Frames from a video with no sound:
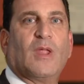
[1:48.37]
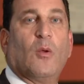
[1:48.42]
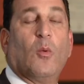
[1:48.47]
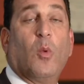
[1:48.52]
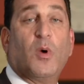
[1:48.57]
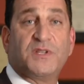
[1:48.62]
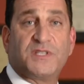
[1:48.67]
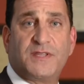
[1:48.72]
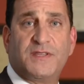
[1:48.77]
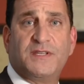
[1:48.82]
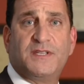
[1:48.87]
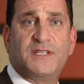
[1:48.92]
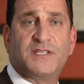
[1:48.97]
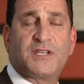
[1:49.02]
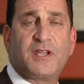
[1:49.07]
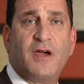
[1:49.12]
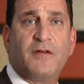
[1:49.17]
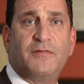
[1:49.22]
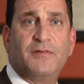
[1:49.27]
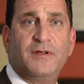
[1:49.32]
Once the
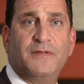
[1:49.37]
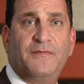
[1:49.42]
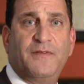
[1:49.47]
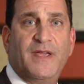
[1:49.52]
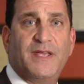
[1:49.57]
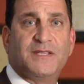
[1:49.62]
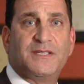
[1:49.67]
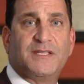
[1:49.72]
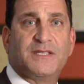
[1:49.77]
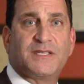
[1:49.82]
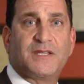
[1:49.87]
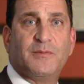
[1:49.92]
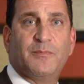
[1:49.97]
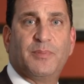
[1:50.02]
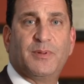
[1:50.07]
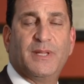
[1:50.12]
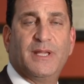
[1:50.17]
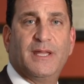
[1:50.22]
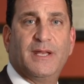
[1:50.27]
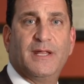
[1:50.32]
discovery phase is
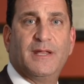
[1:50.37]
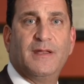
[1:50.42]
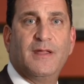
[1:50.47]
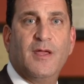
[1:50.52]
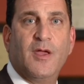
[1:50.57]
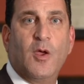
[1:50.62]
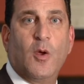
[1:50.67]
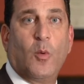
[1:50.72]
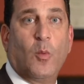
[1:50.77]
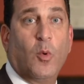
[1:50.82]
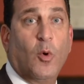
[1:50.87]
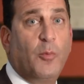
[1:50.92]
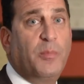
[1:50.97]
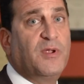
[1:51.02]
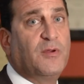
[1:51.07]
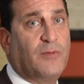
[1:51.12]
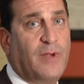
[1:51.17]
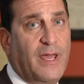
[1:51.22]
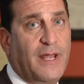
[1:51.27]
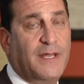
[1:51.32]
completed, we'll
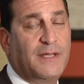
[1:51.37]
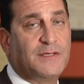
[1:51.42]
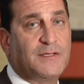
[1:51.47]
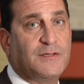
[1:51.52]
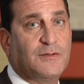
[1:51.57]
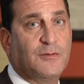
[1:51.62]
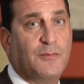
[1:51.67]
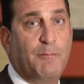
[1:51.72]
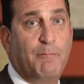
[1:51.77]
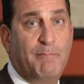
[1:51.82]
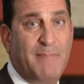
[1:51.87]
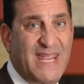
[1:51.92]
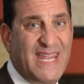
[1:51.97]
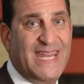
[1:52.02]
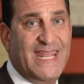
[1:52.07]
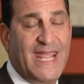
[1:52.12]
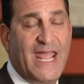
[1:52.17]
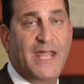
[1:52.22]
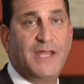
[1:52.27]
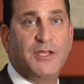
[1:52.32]
be ready to
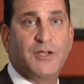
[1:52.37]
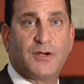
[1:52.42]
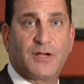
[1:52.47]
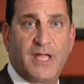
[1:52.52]
mediate your